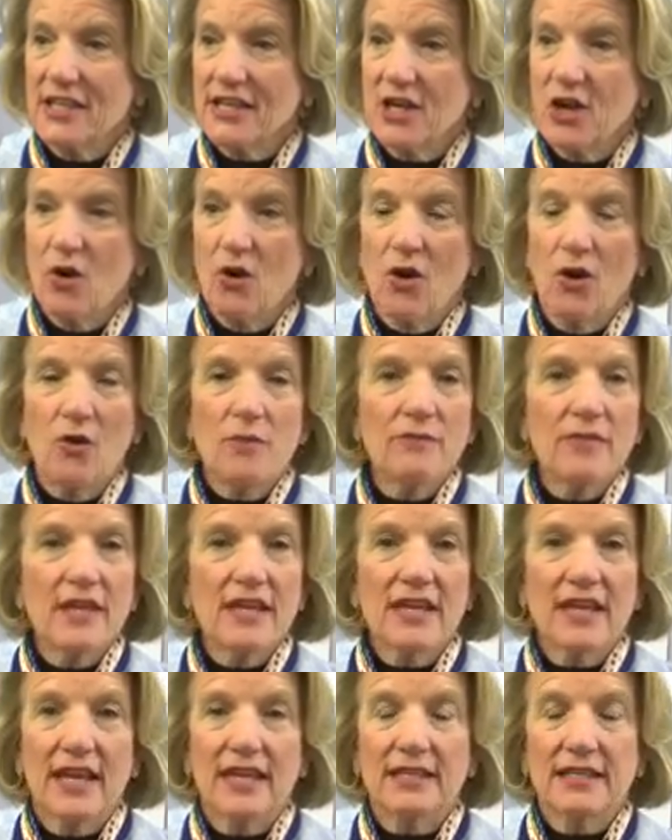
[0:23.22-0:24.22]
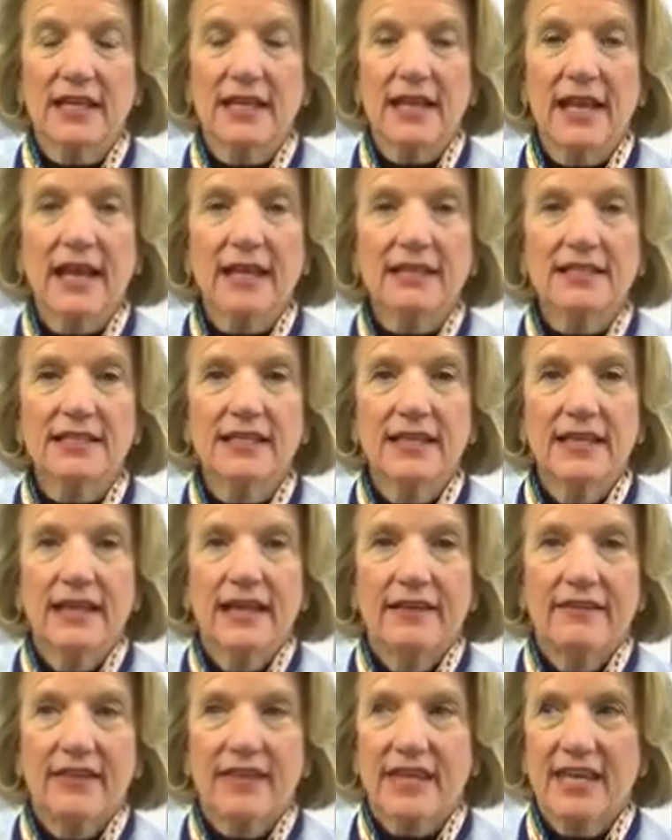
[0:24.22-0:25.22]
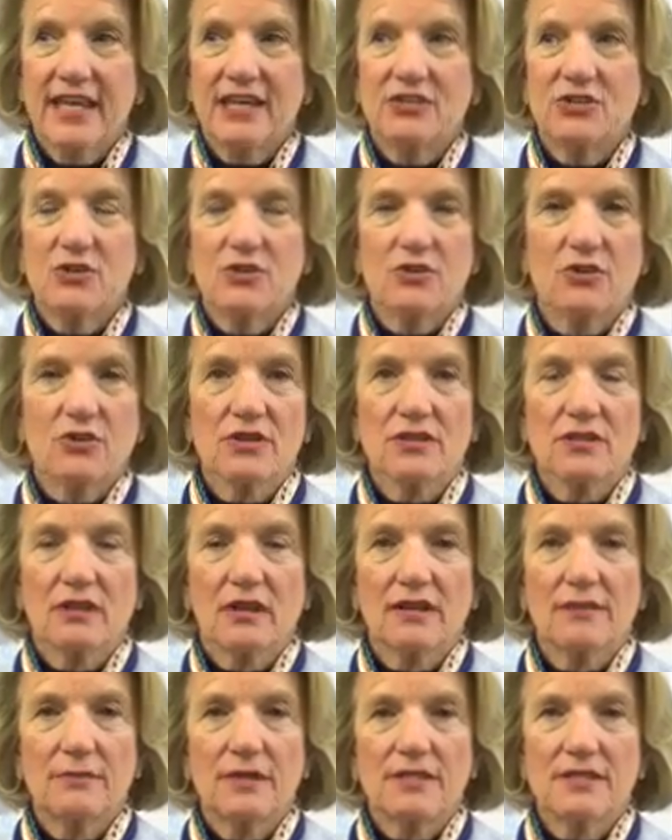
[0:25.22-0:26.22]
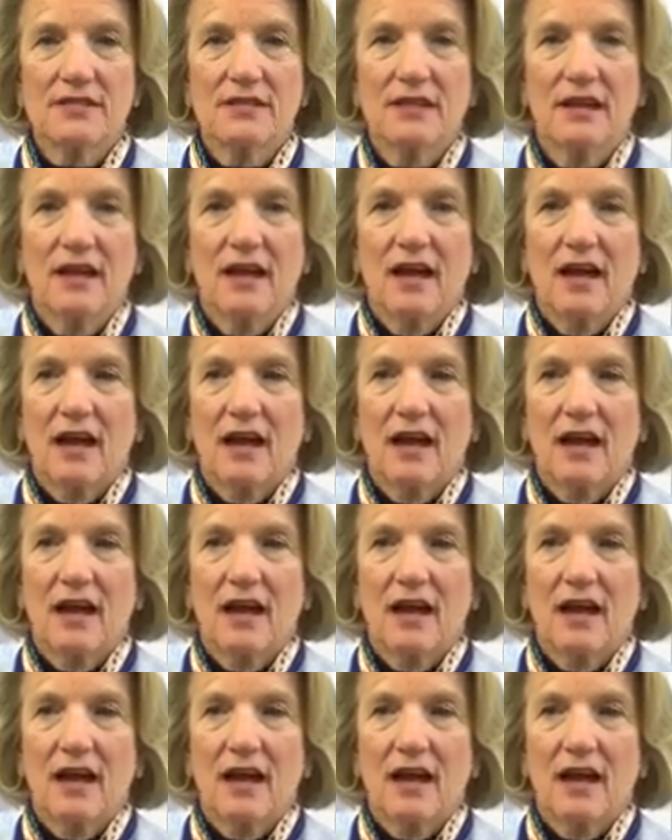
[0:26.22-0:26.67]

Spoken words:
They go home, they can't connect, they can't do their assignments.